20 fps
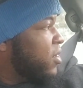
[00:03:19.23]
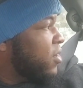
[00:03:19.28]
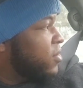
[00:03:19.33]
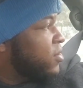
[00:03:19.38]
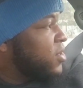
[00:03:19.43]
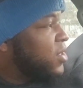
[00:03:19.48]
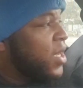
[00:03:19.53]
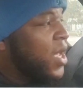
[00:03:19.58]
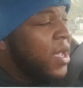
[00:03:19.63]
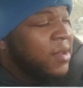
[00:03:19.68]
you
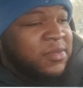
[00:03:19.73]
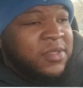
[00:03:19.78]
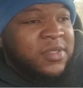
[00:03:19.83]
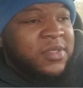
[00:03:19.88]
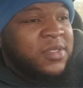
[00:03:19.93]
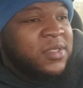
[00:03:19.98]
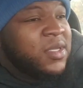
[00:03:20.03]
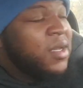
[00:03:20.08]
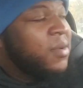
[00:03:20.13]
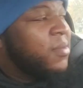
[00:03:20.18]
know,
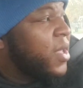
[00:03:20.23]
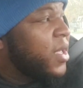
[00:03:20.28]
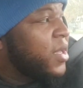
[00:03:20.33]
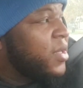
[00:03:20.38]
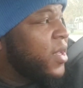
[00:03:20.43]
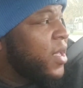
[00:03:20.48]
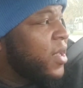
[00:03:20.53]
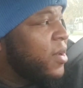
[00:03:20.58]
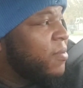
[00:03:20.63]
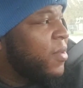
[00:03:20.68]
synopsis or something
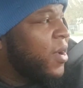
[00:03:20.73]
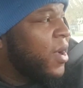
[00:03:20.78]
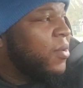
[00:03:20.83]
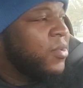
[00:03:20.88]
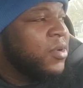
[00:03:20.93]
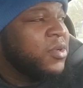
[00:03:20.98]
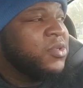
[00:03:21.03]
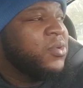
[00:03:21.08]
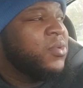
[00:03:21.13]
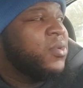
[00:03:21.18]
like that
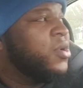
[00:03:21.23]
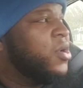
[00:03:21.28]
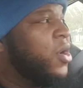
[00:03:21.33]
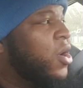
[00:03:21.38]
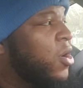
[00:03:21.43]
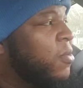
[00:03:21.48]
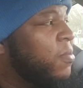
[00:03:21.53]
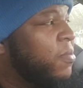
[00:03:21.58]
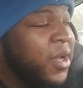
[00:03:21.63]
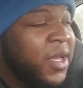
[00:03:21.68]
about what's going
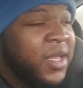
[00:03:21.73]
on.